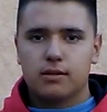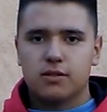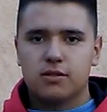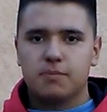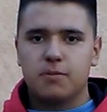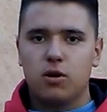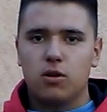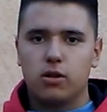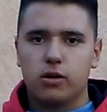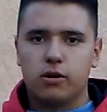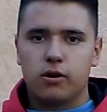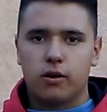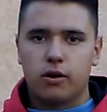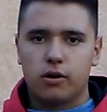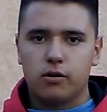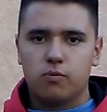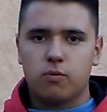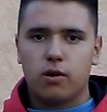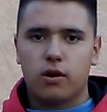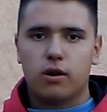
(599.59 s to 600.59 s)
spill
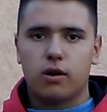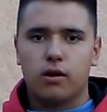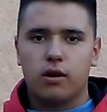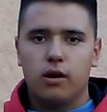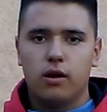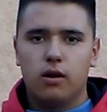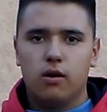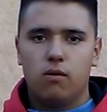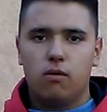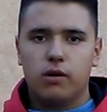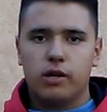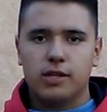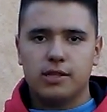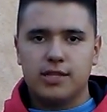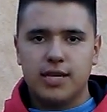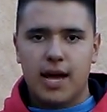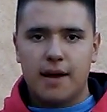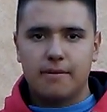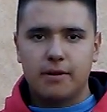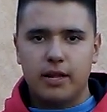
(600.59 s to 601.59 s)
occurred where
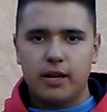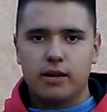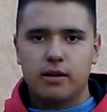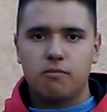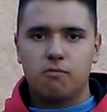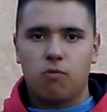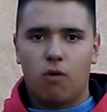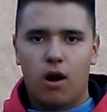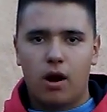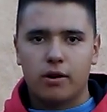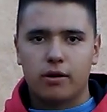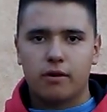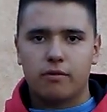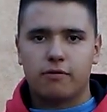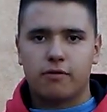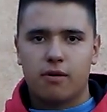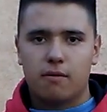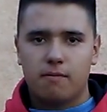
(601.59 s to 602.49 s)
contaminated water